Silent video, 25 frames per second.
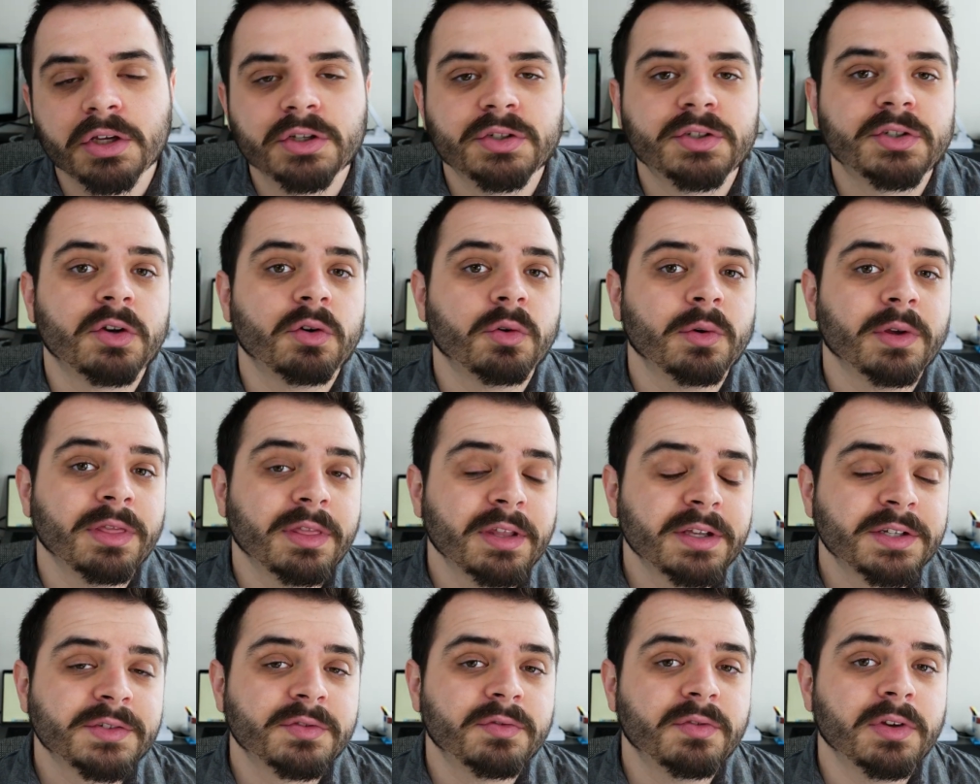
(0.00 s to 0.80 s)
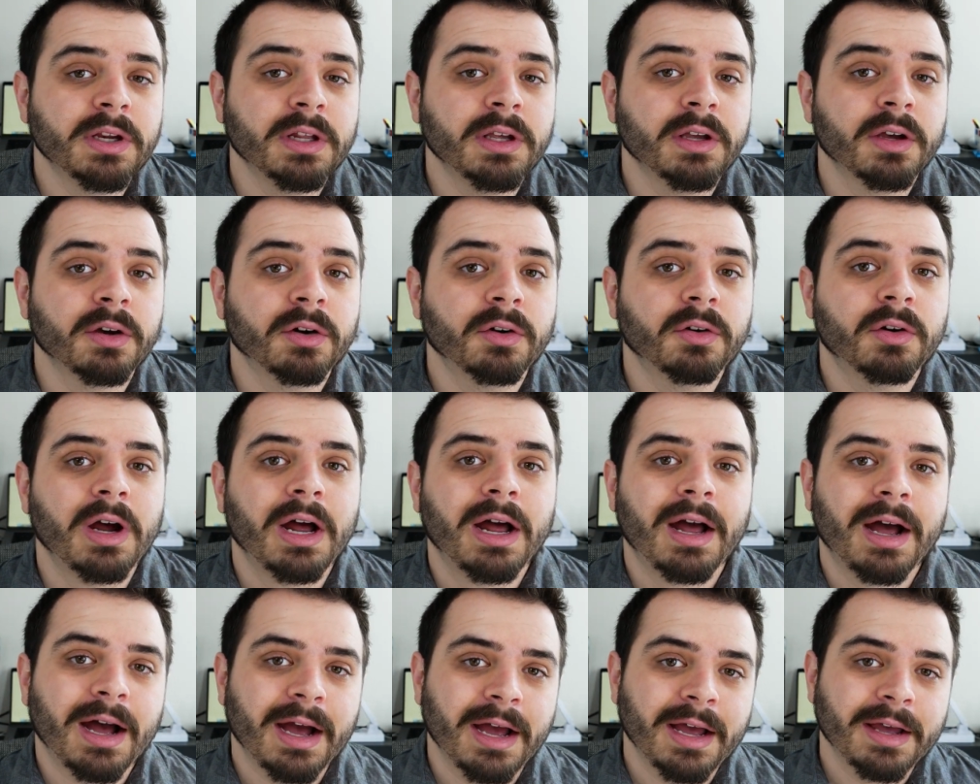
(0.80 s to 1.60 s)
So in this video,
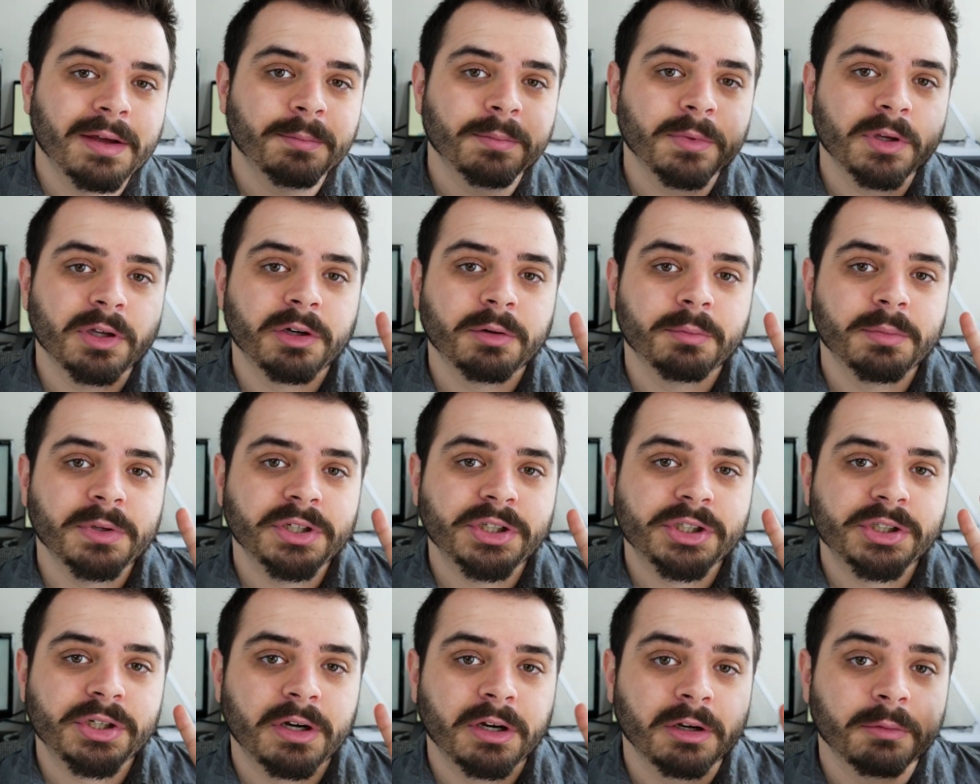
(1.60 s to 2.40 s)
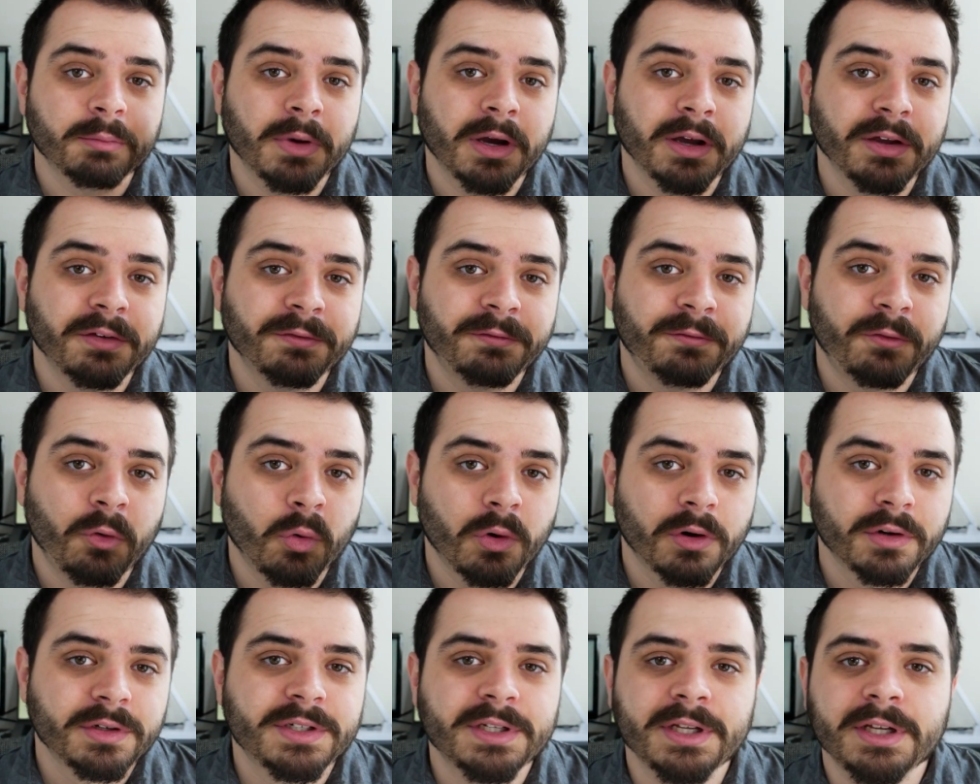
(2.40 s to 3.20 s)
I'm going to be sharing my
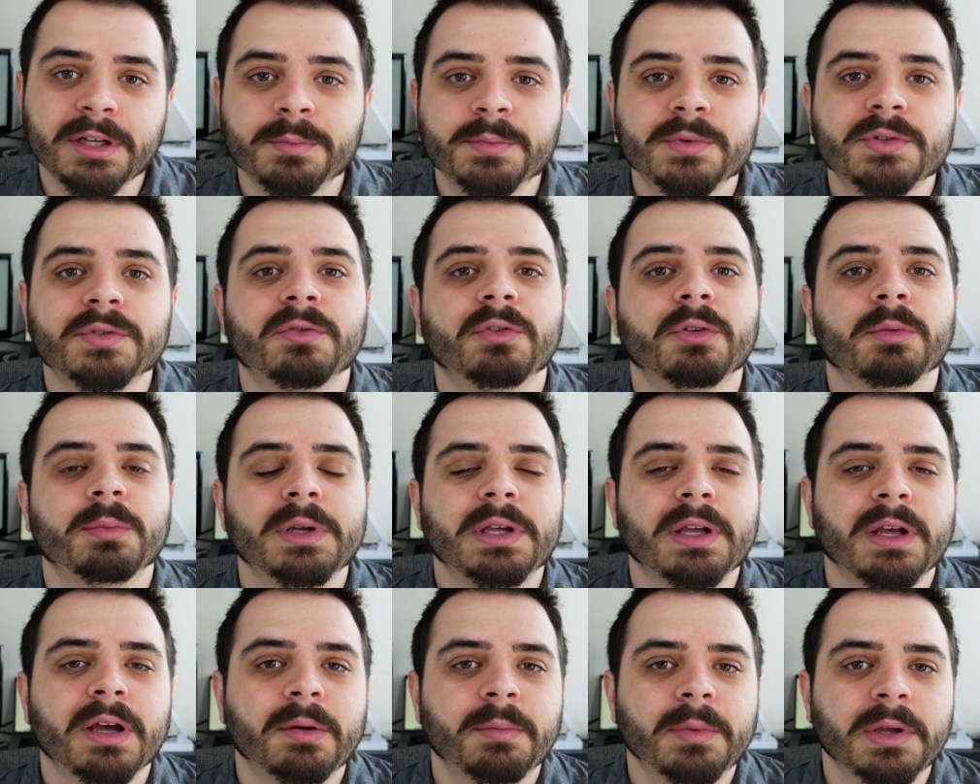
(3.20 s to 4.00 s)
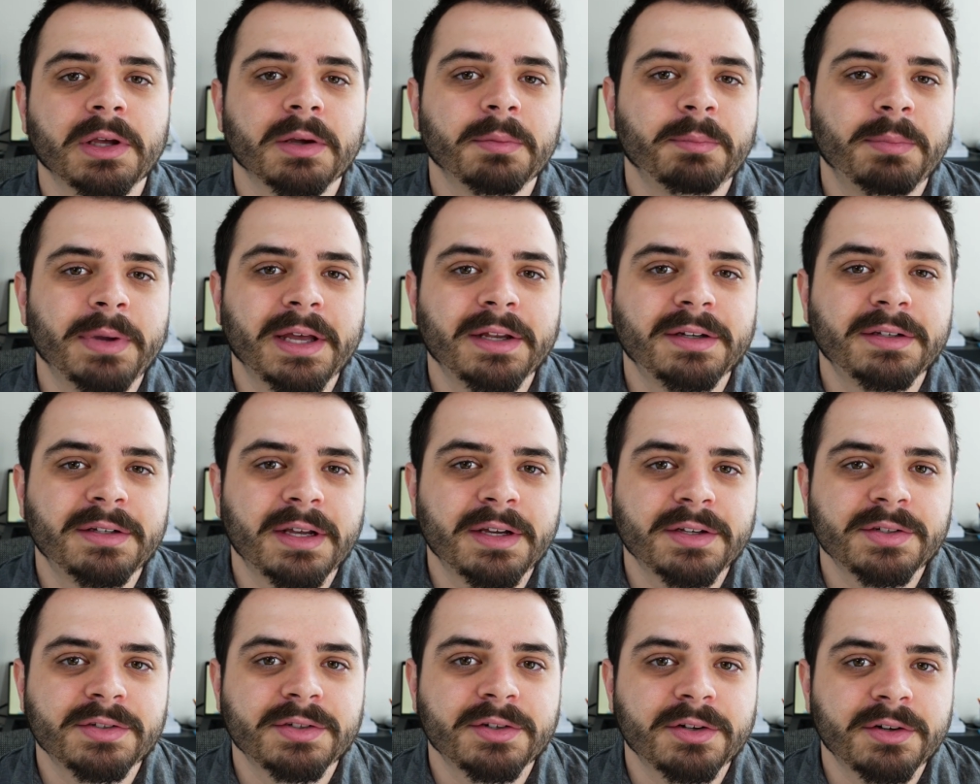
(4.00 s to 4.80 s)
four tips for becoming a pen
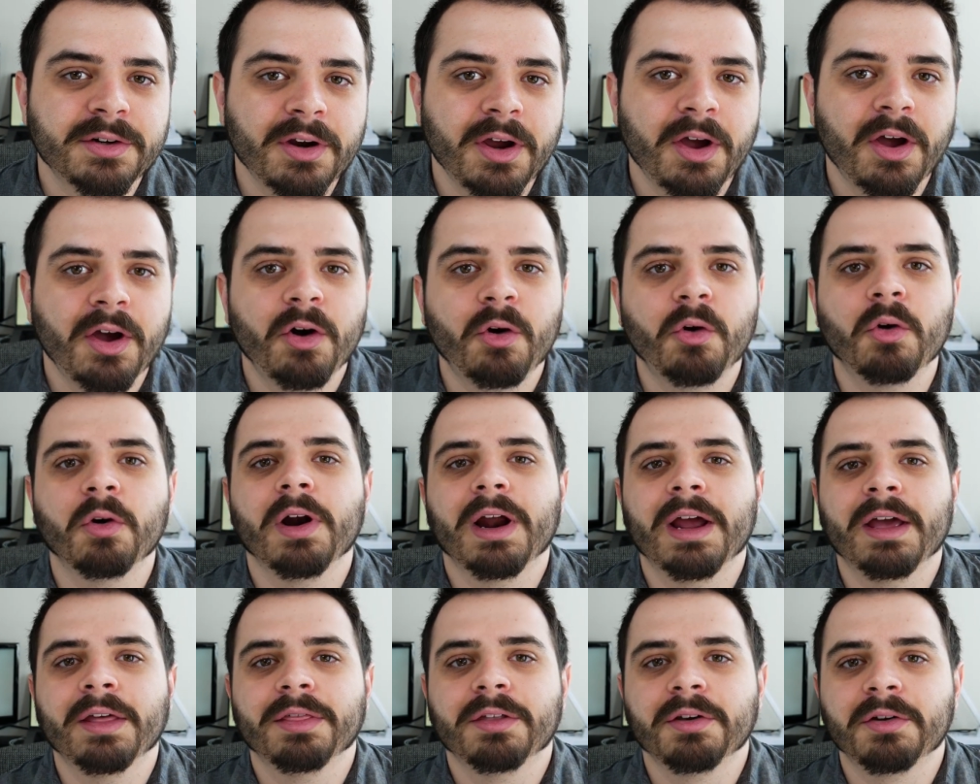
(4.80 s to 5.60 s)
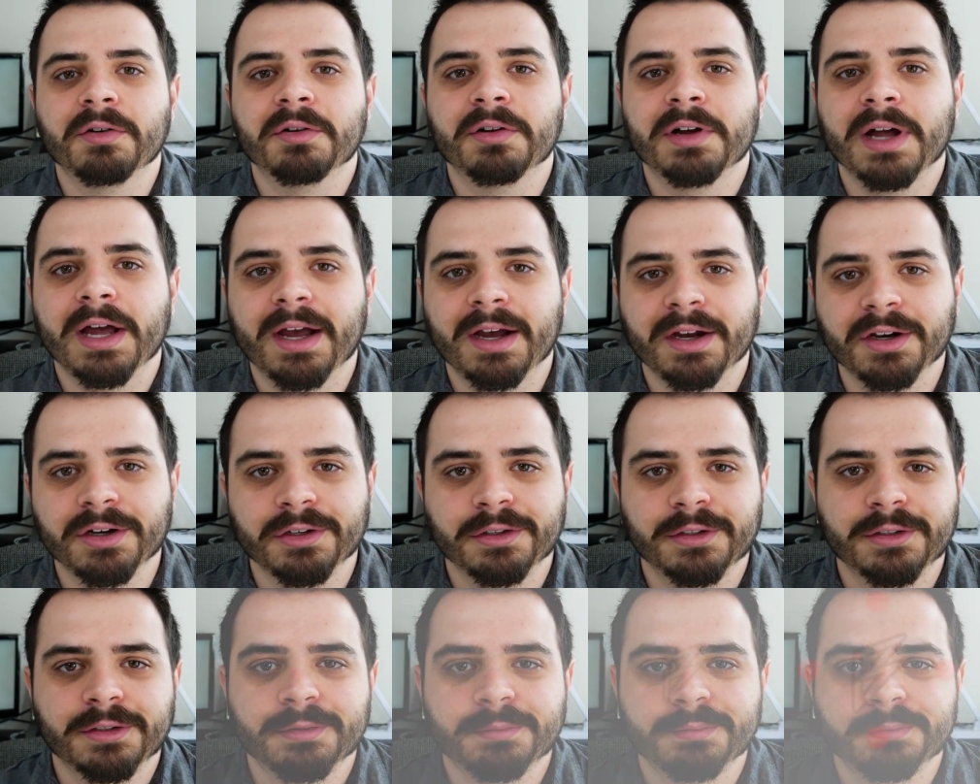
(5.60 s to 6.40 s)
tester or ethical
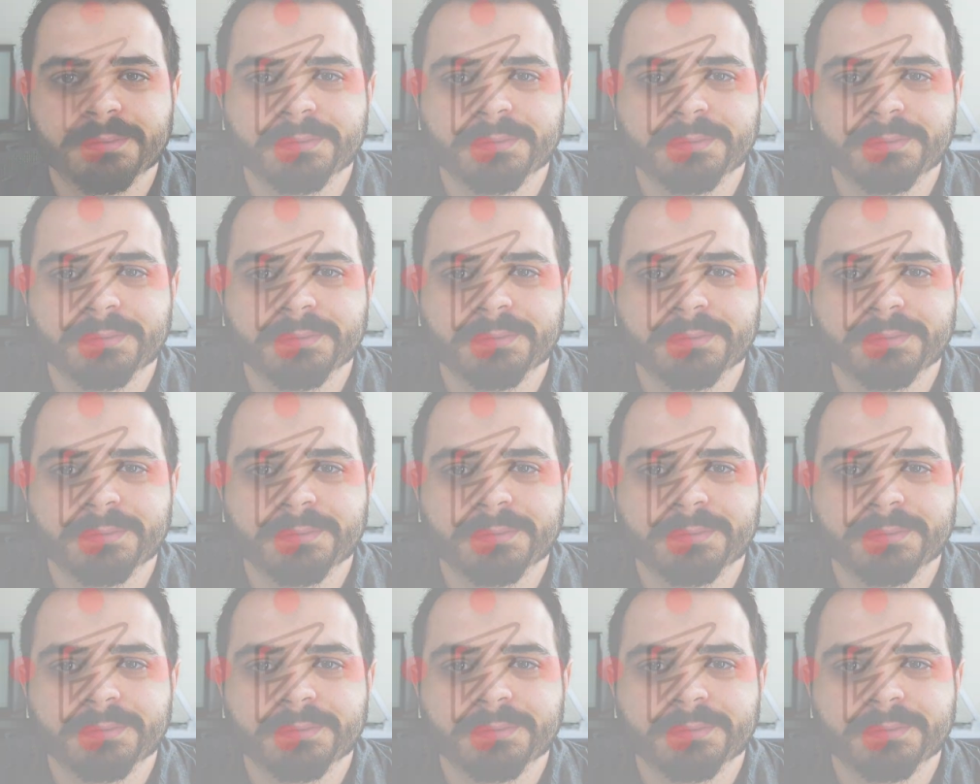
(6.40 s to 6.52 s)
hacker.